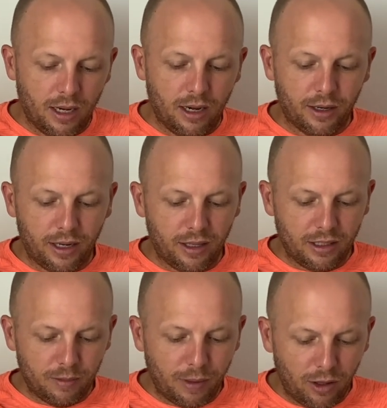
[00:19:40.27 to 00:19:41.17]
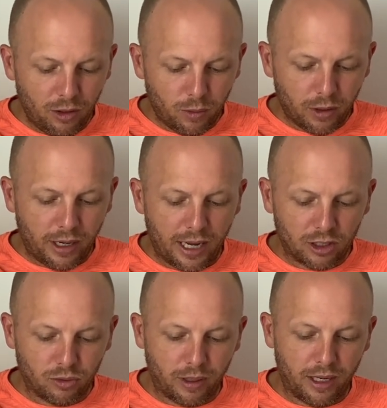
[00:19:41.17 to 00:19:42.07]
Okay, let's spell the word
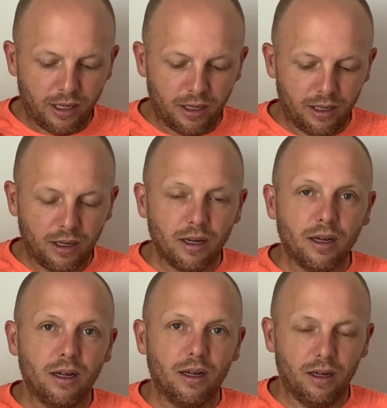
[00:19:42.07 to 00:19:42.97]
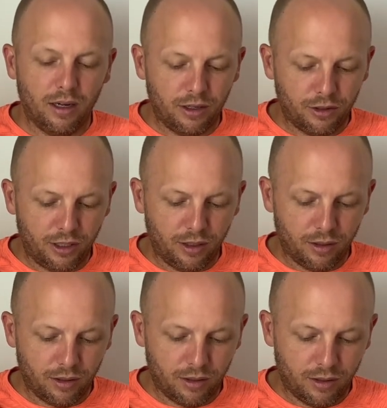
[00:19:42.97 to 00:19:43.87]
X-ray underneath.
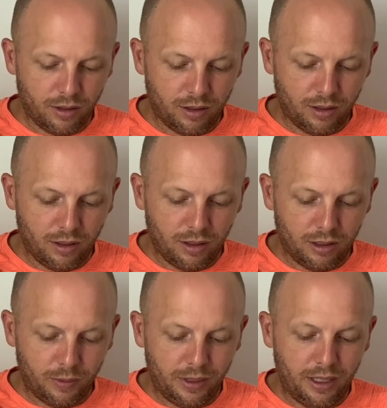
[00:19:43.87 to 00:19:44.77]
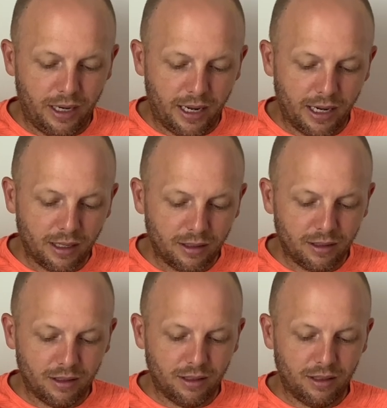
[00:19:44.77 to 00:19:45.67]
So we need an
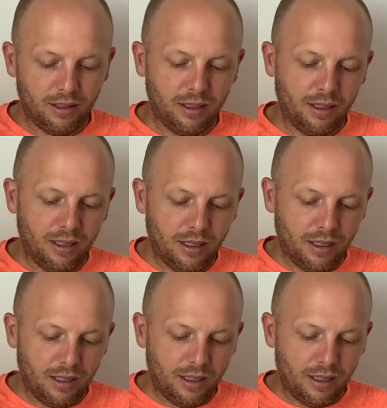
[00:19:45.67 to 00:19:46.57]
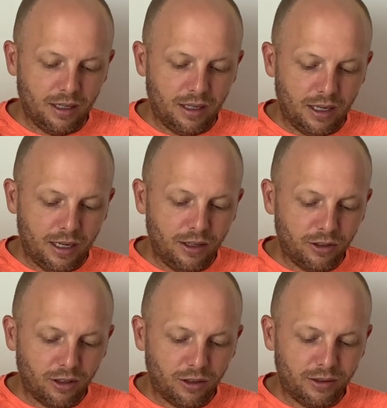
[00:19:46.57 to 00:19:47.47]
X, and there's a
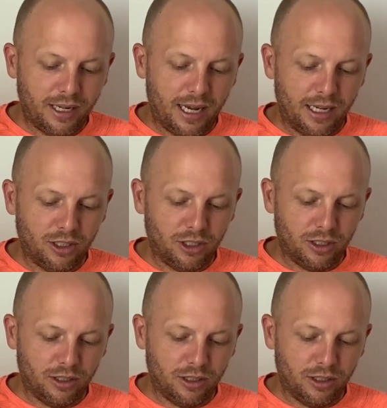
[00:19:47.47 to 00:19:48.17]
little dash.